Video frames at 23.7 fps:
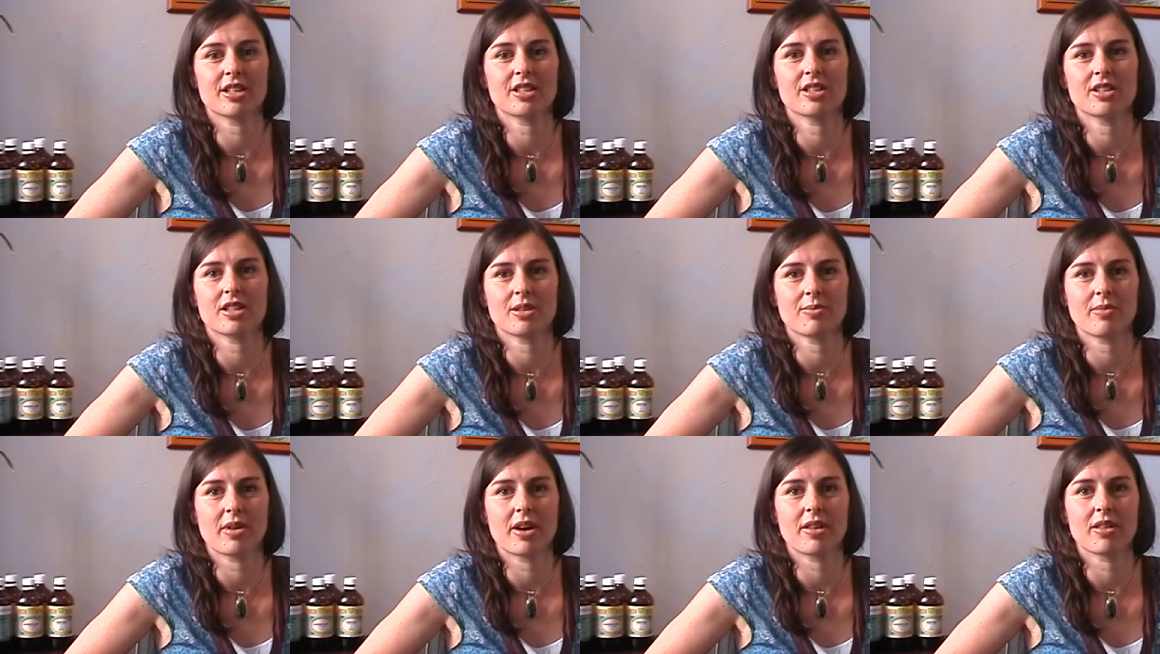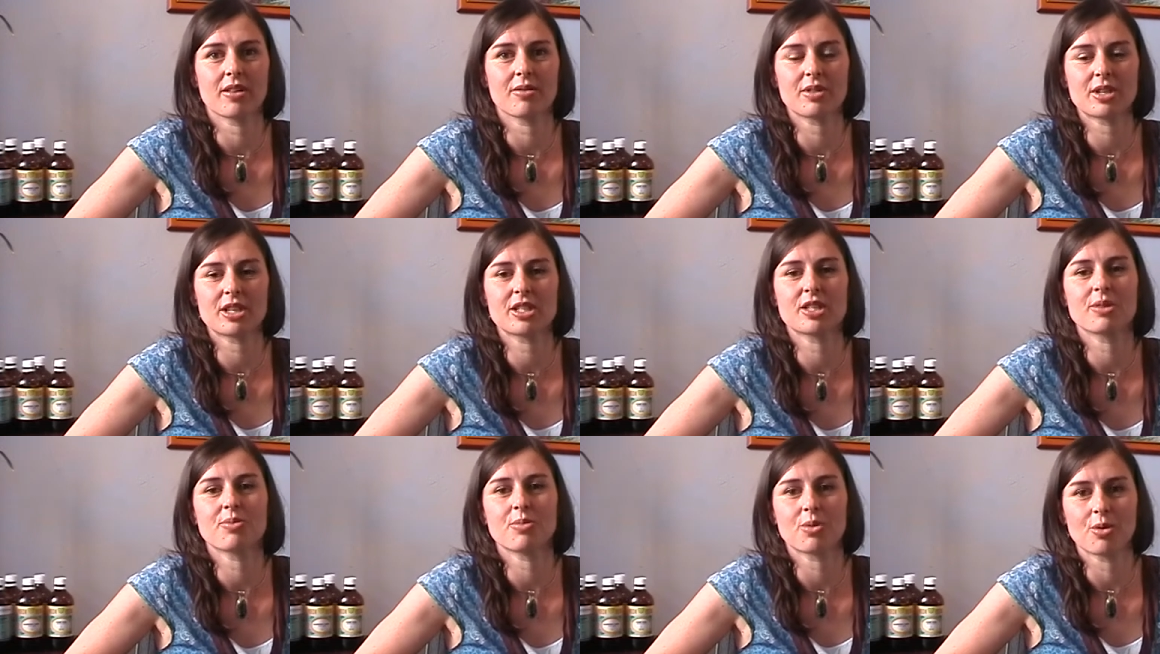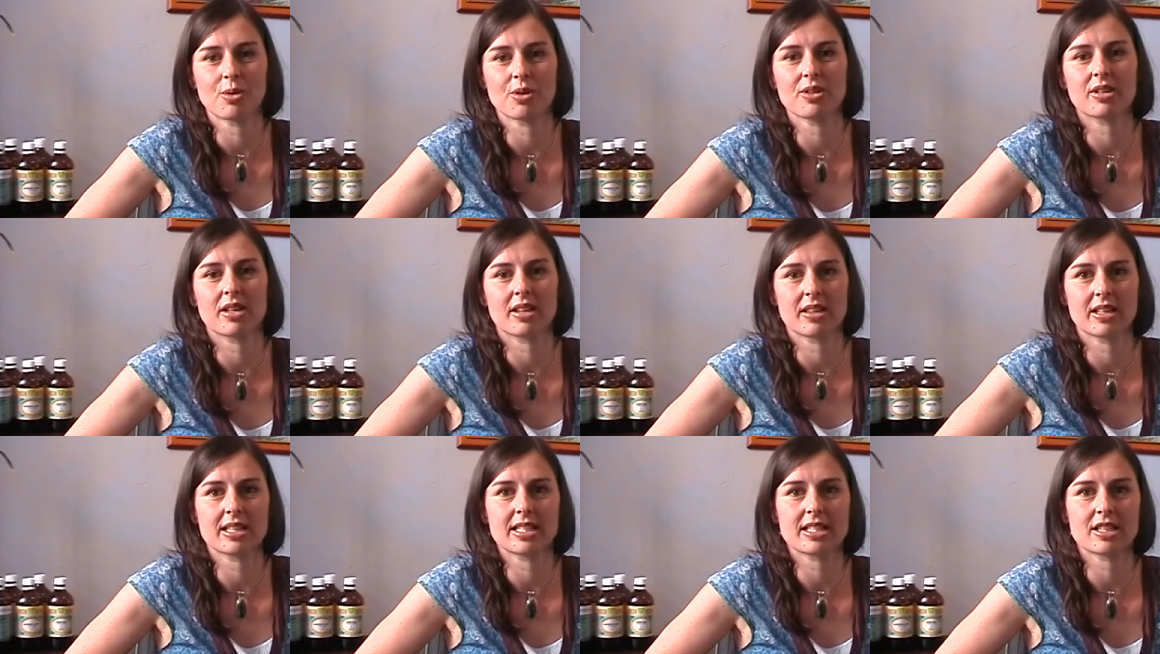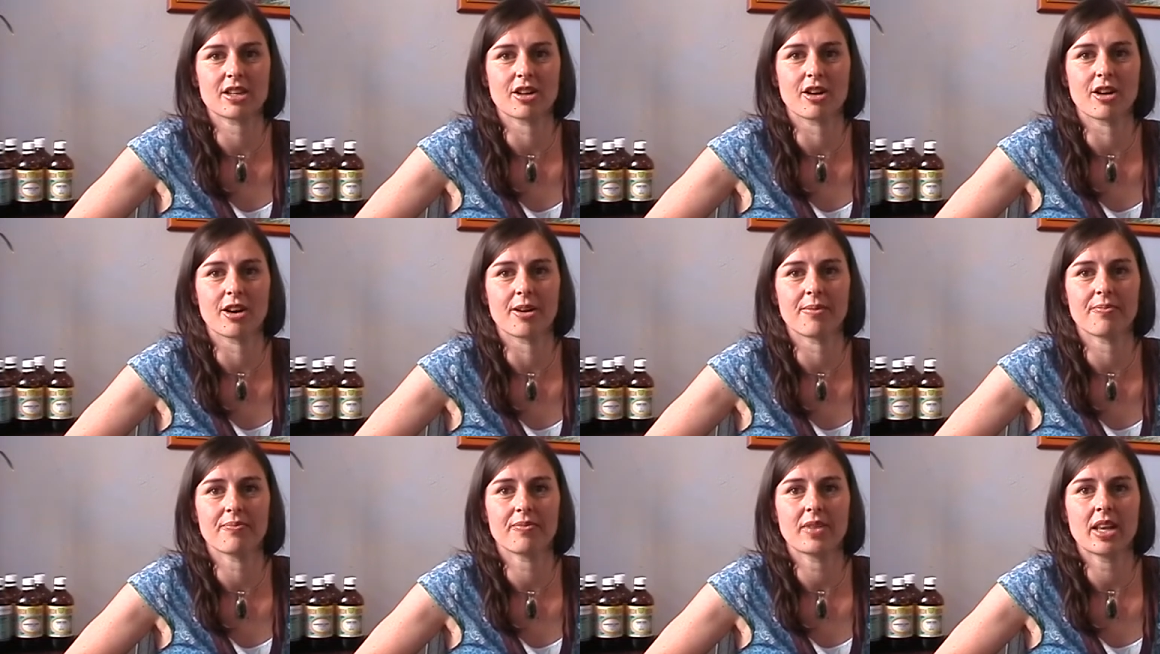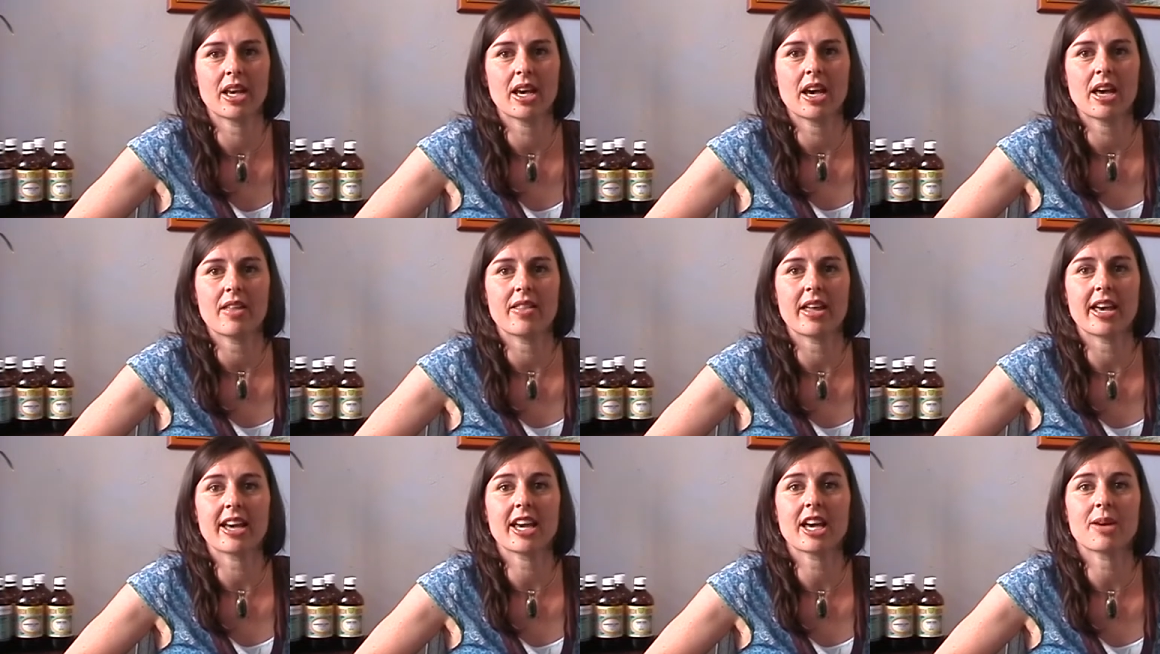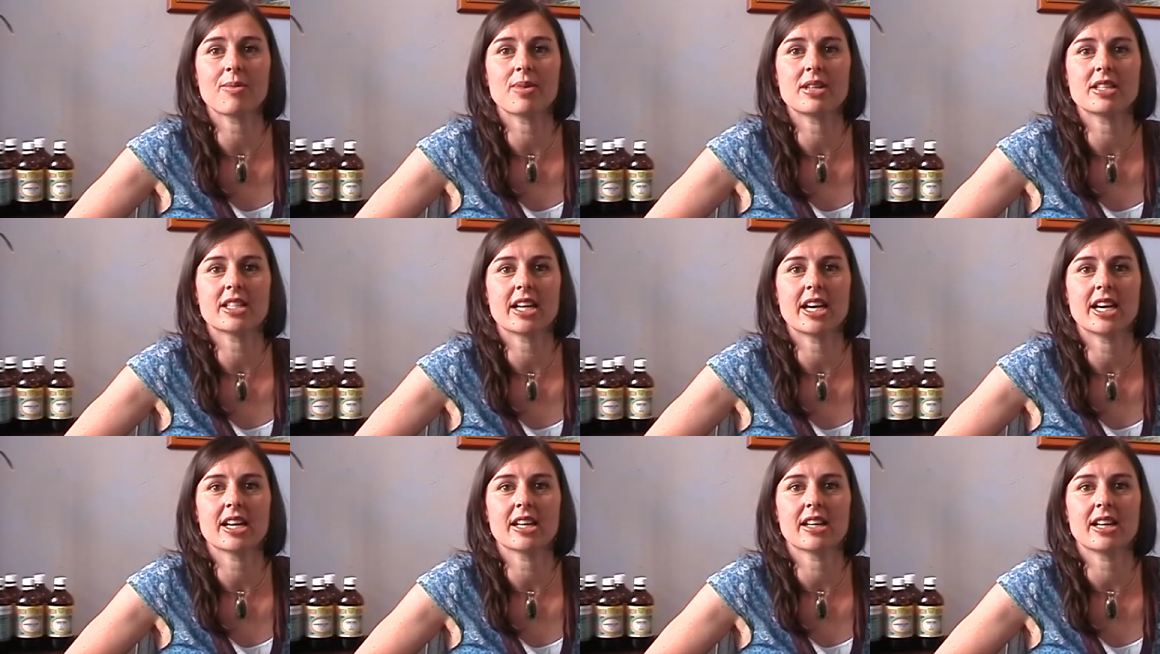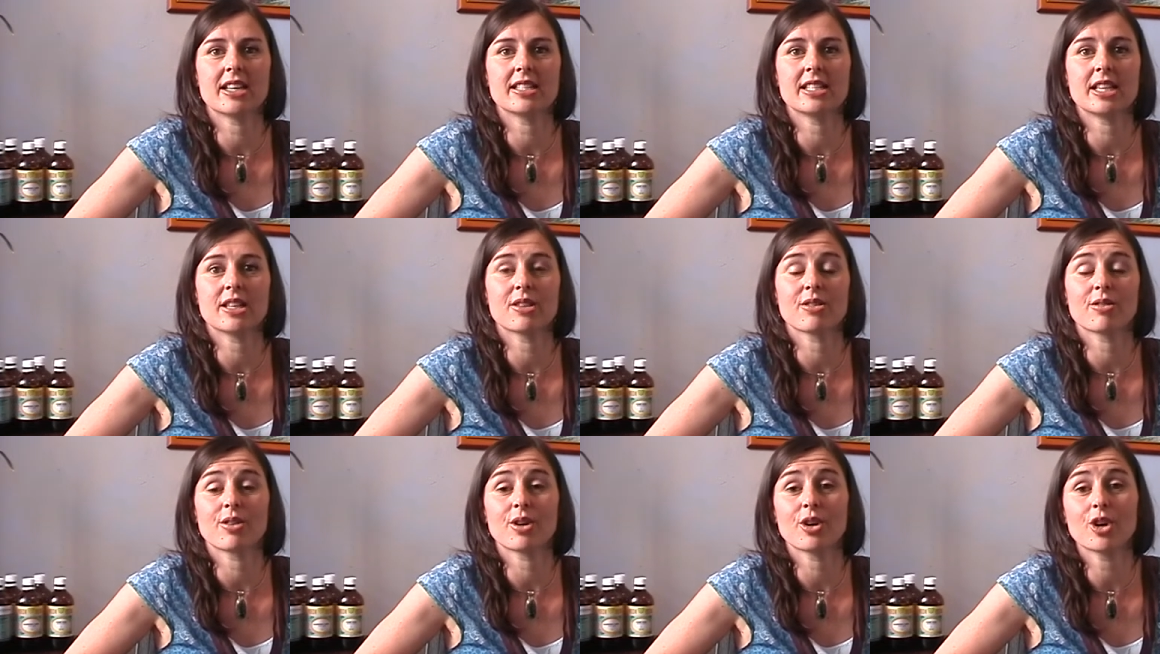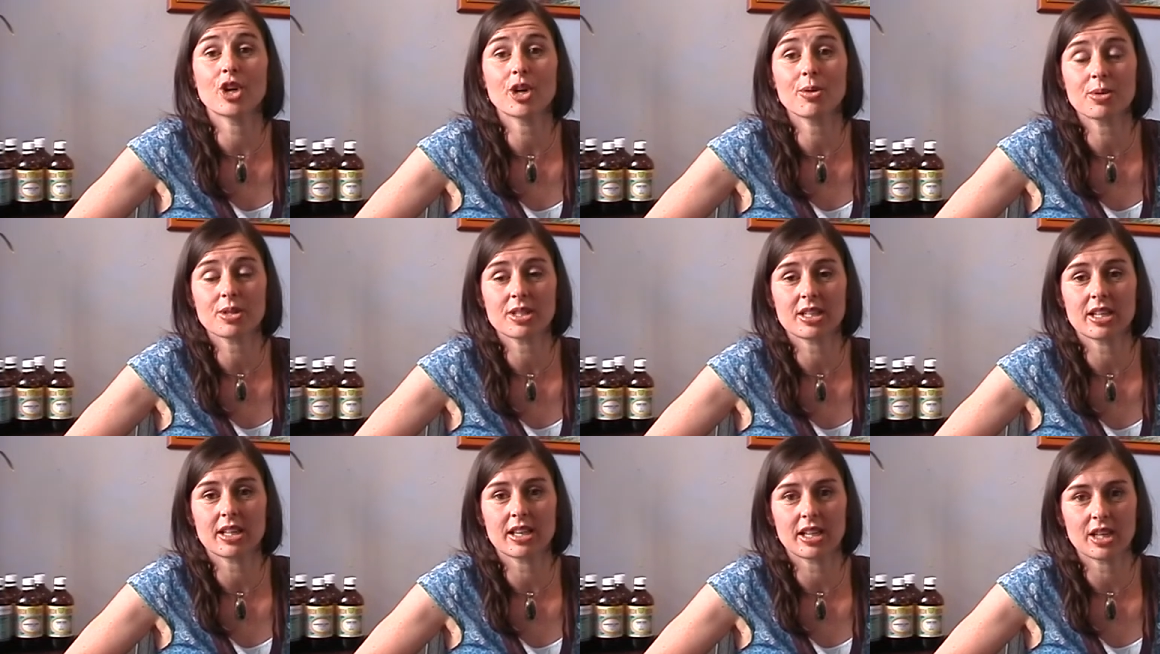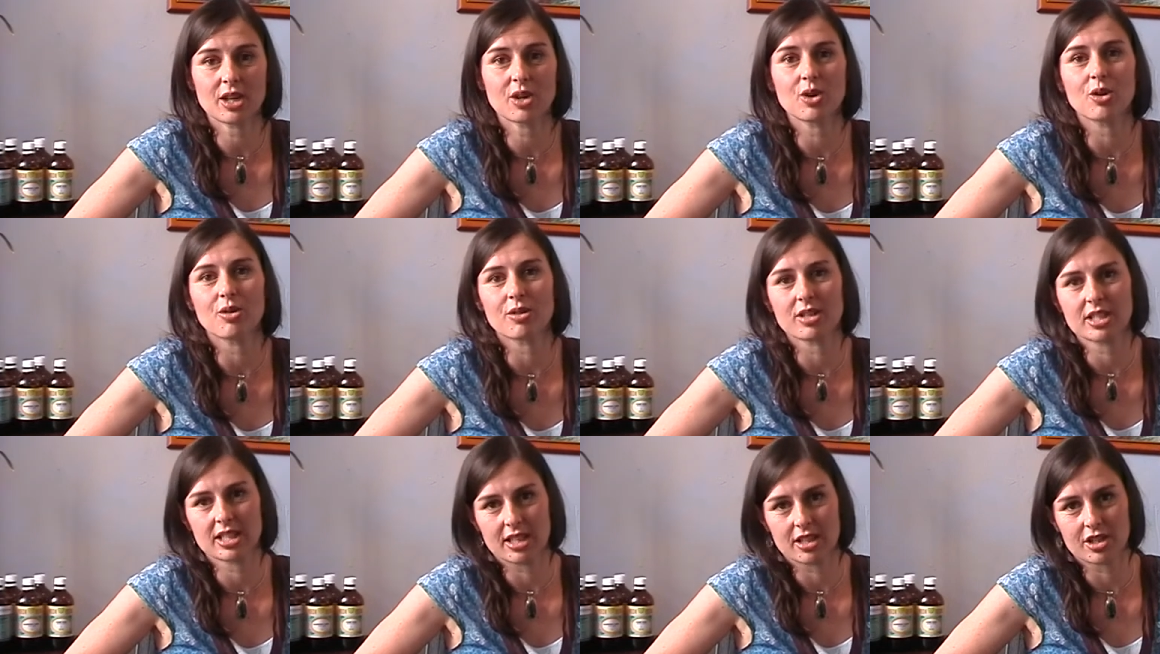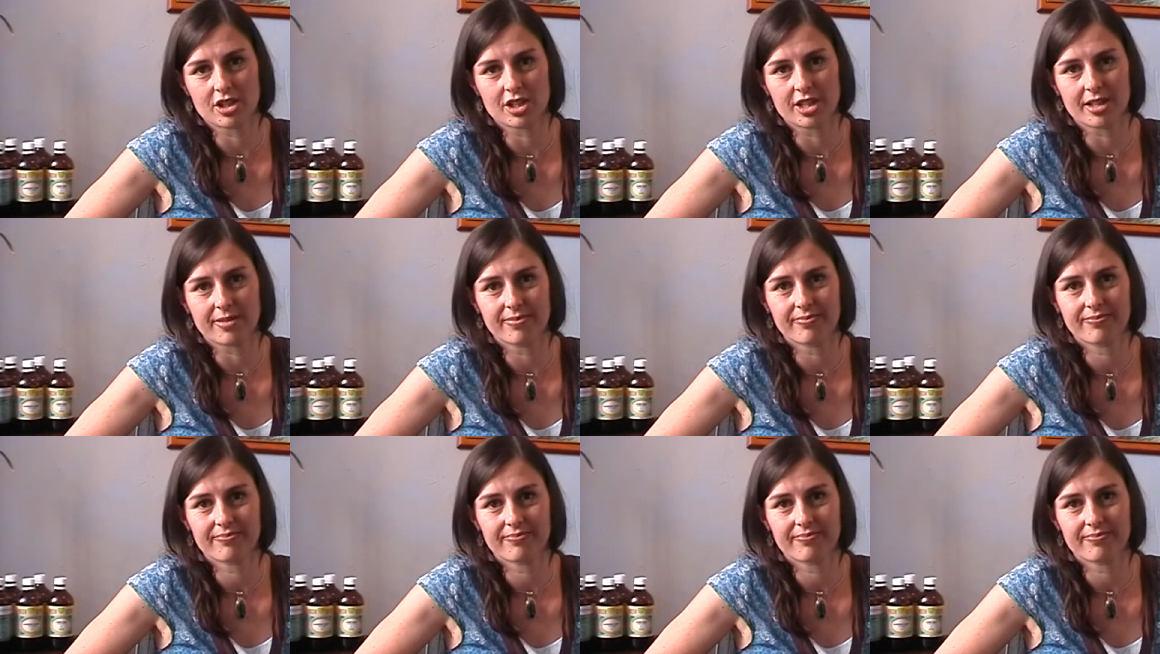to the mother, which is important at this time. They can be taken as either a herbal tea or a tincture.